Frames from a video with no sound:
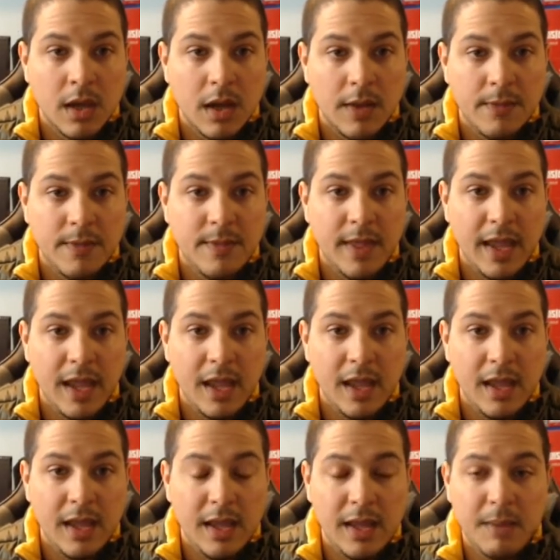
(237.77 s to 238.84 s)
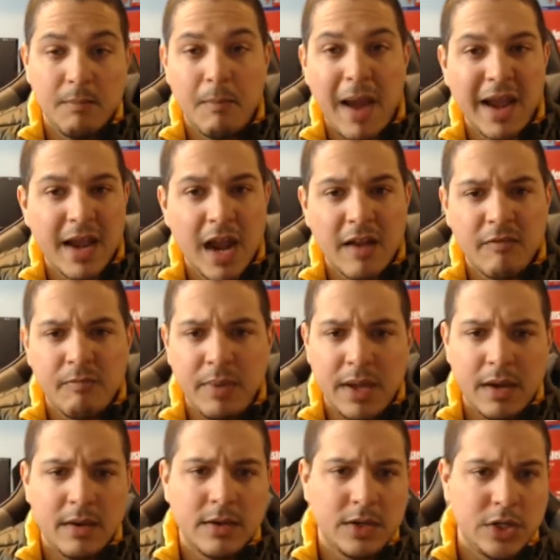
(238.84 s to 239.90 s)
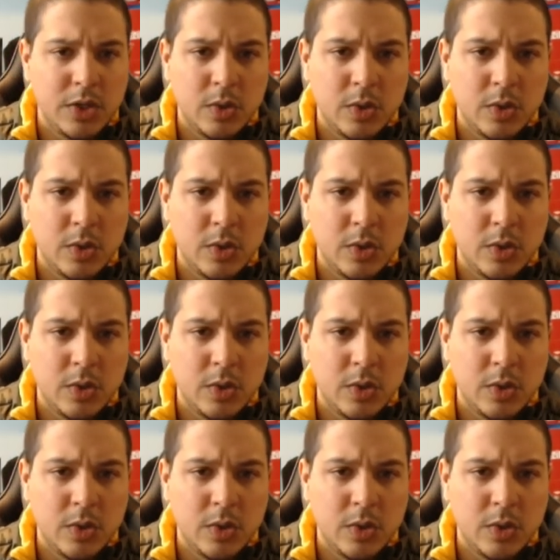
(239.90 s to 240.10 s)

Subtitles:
They might not have been huge